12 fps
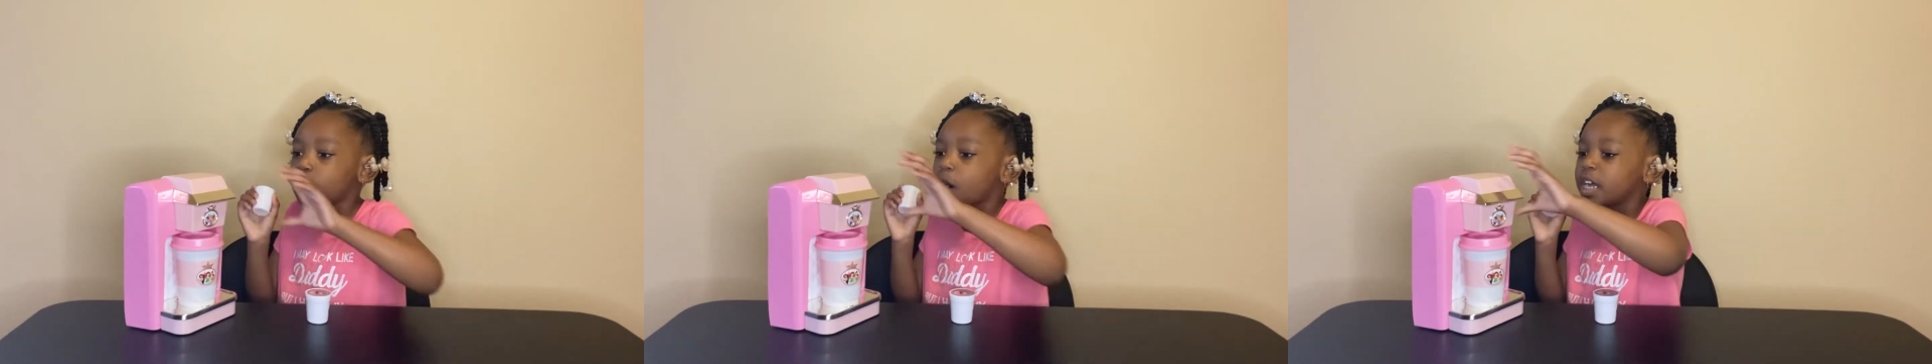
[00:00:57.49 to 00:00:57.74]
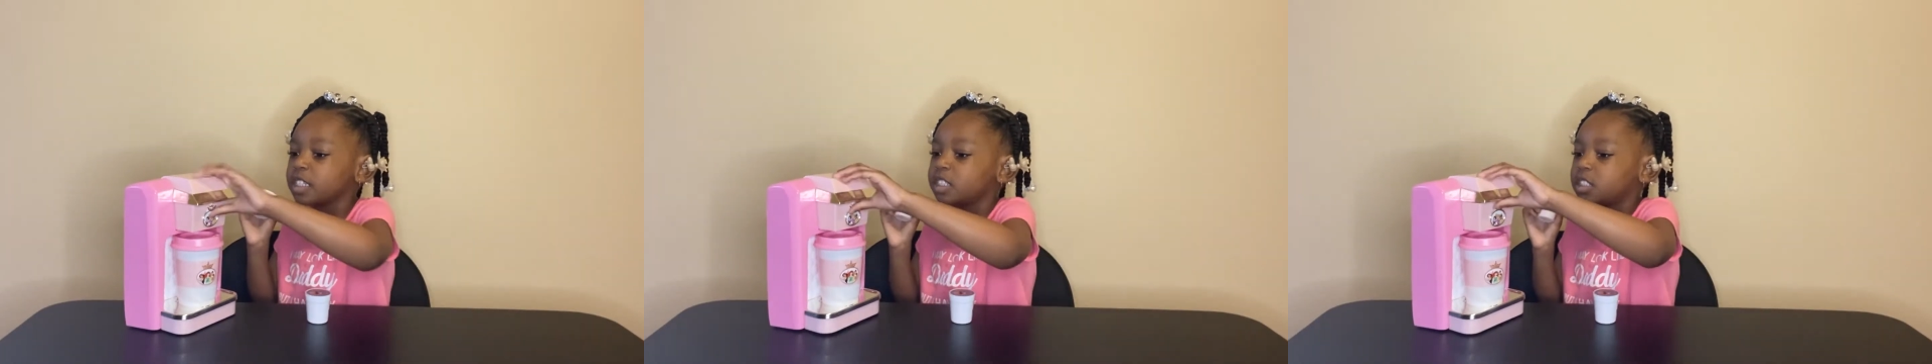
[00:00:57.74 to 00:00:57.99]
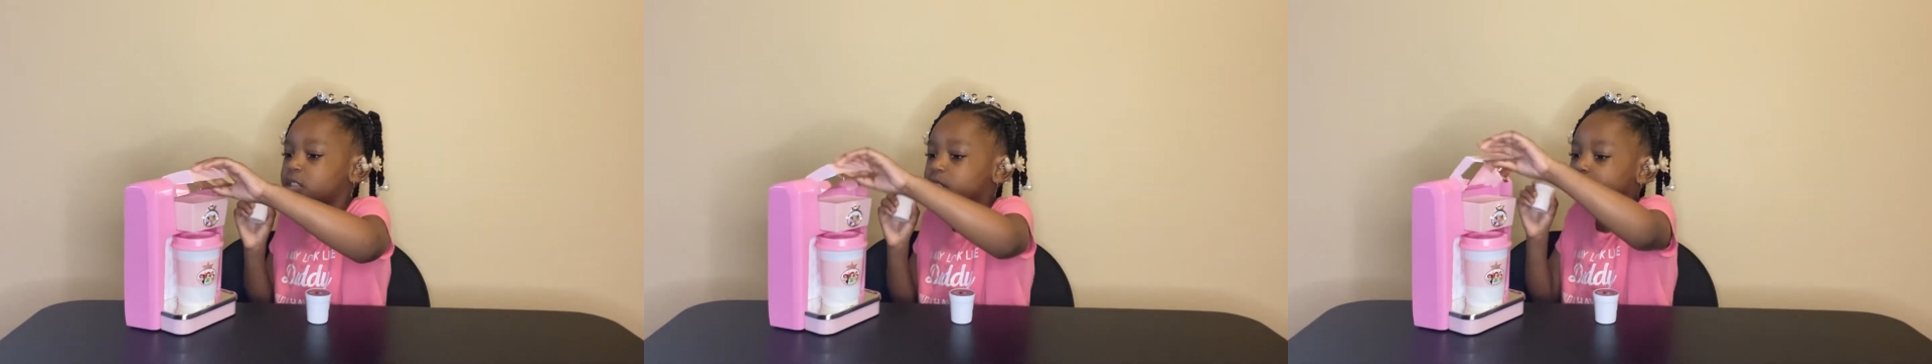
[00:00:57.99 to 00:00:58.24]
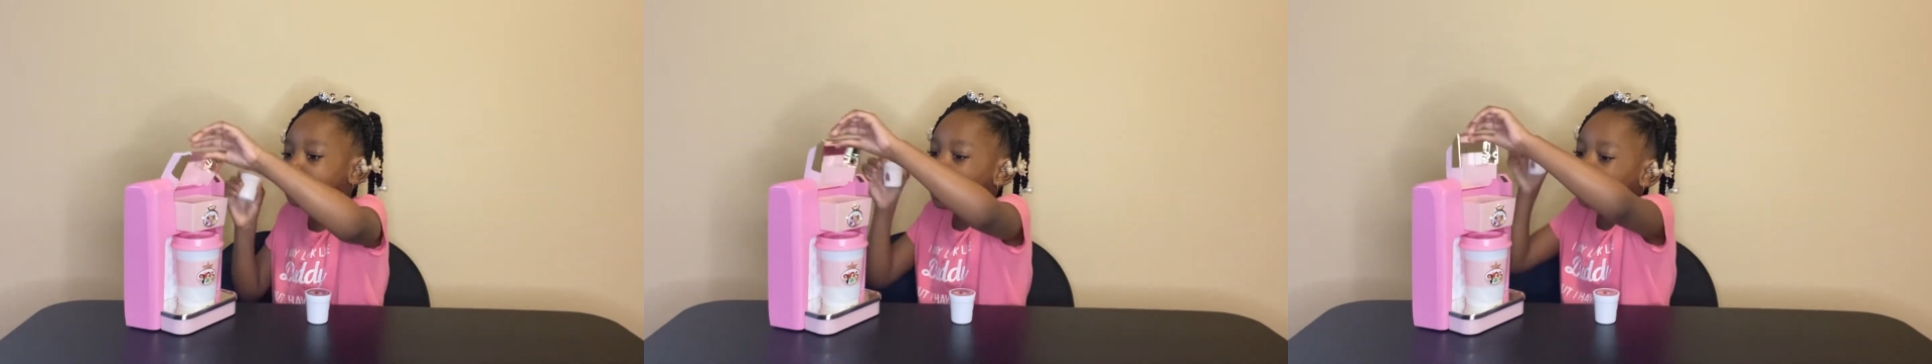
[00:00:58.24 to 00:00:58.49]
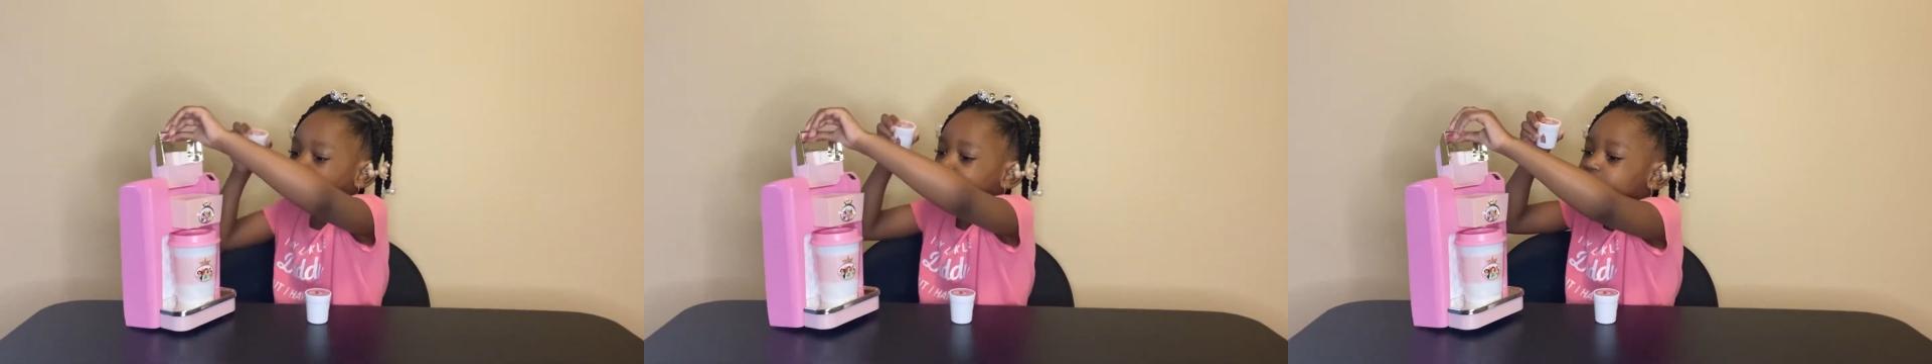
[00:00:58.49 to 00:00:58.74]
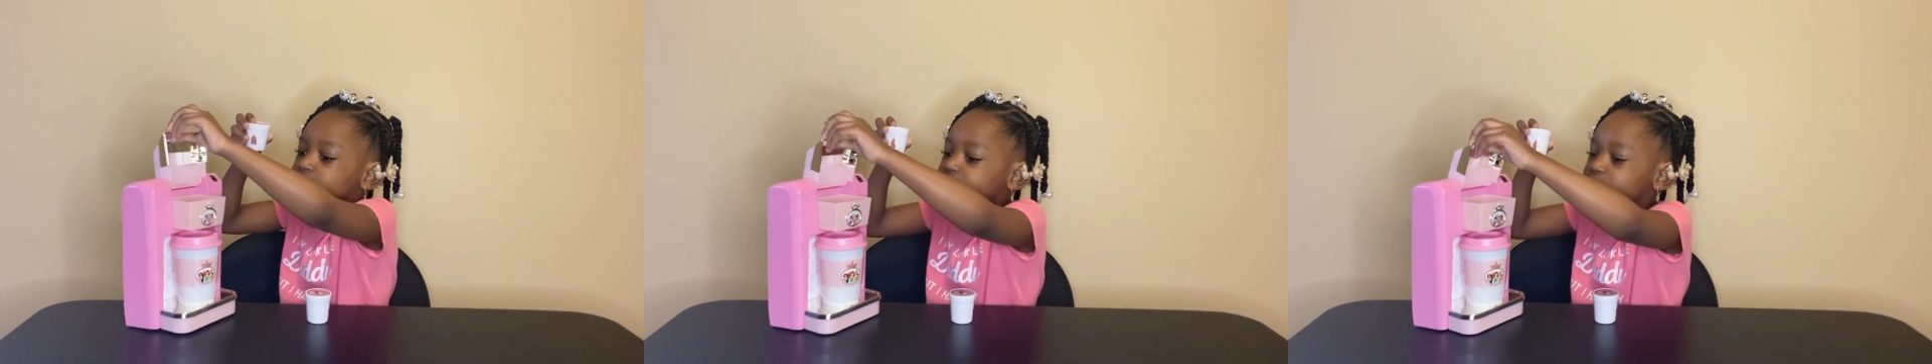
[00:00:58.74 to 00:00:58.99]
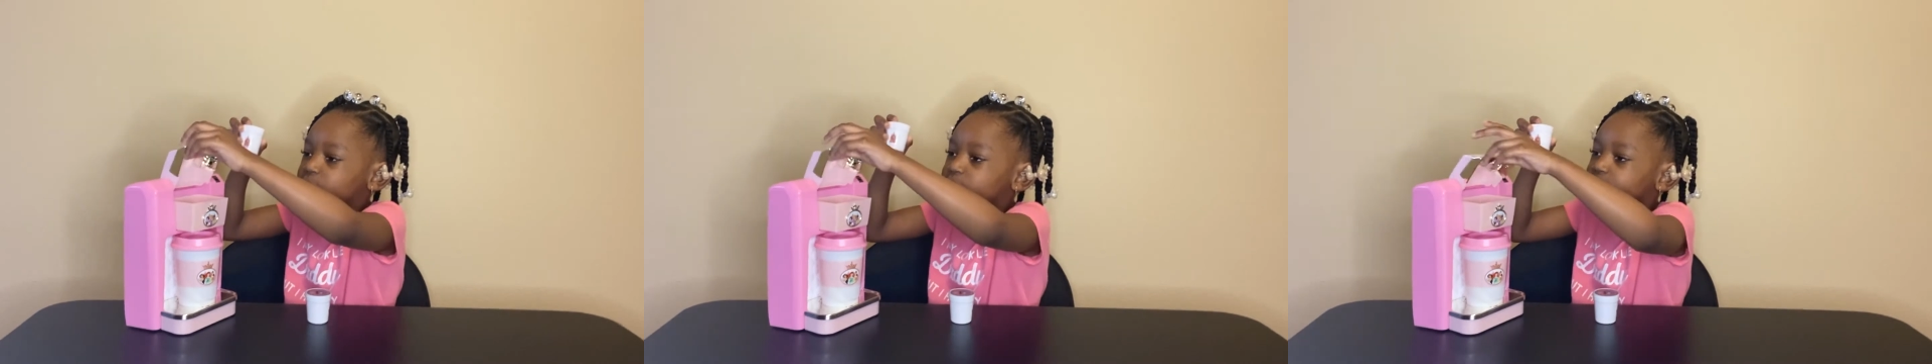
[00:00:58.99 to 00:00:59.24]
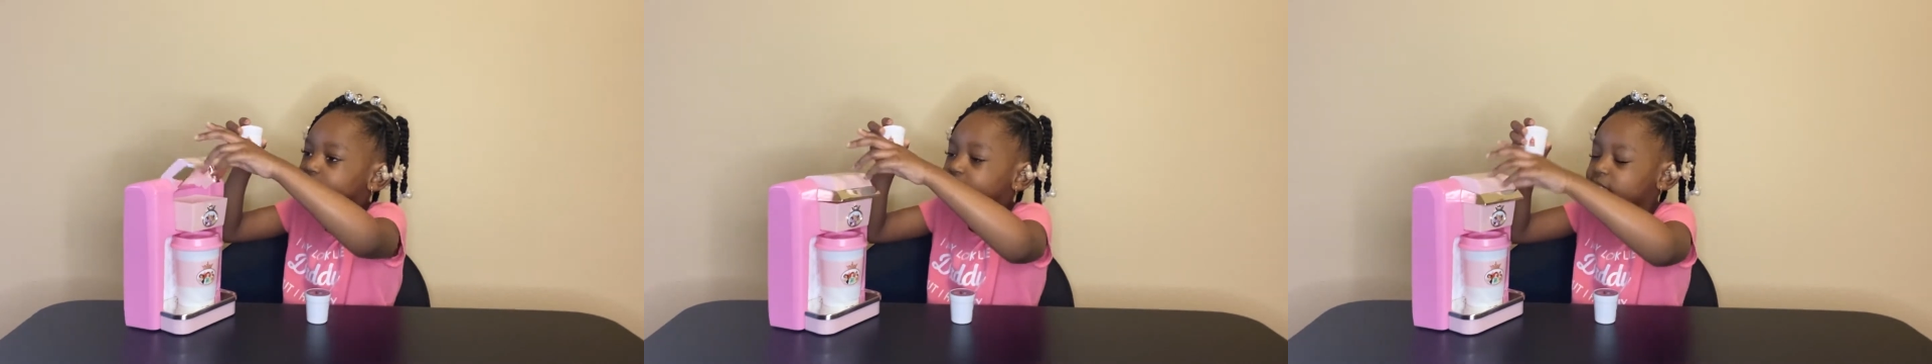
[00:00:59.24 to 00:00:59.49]
watch, guys, you can
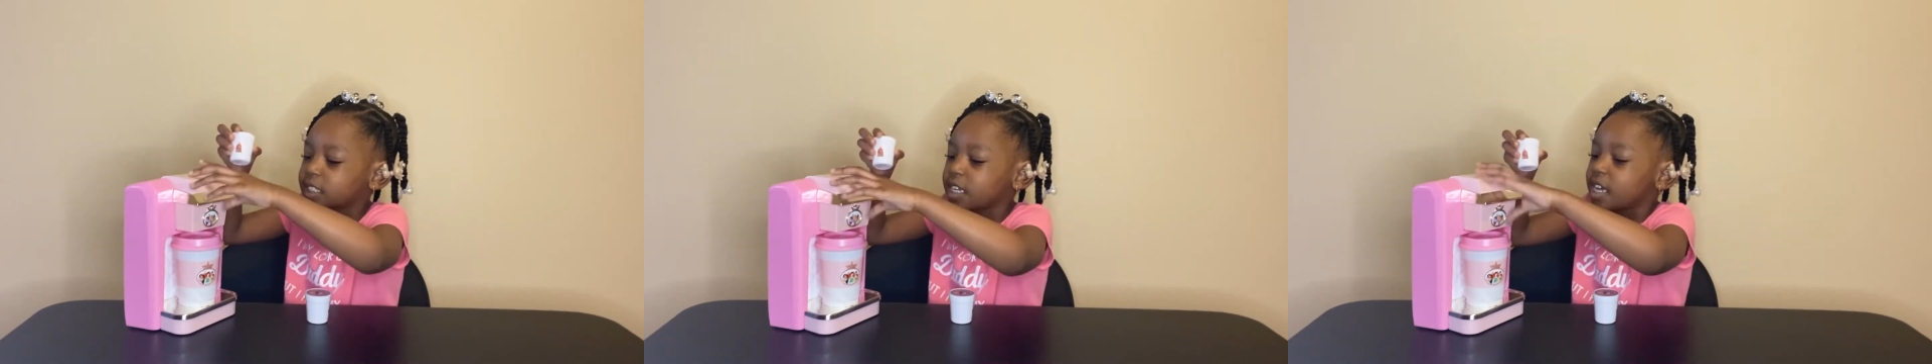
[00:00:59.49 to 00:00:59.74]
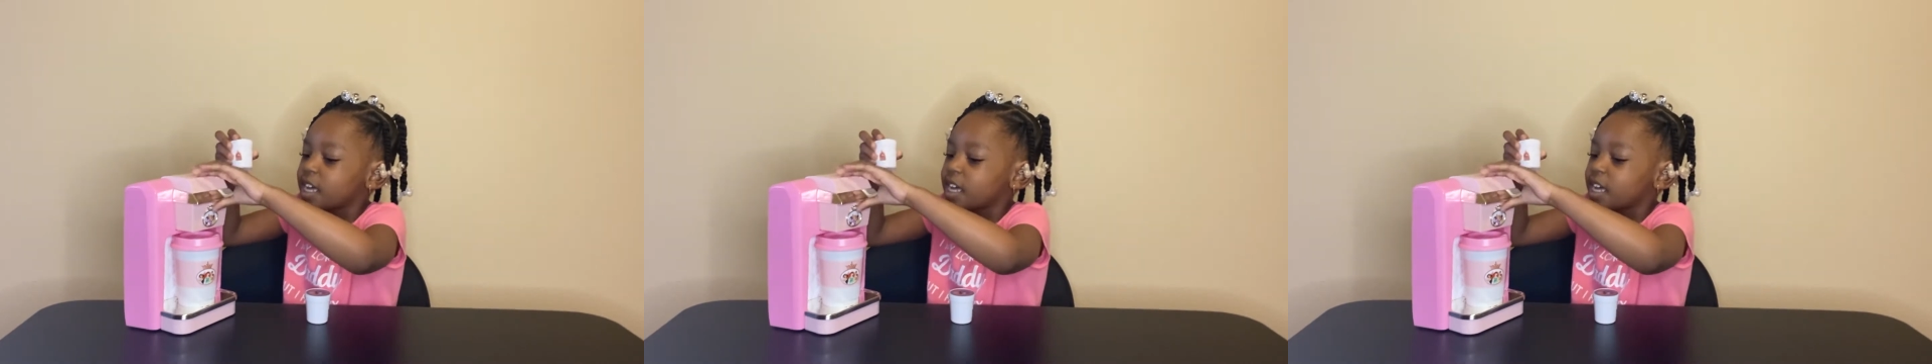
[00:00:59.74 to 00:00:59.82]
do this.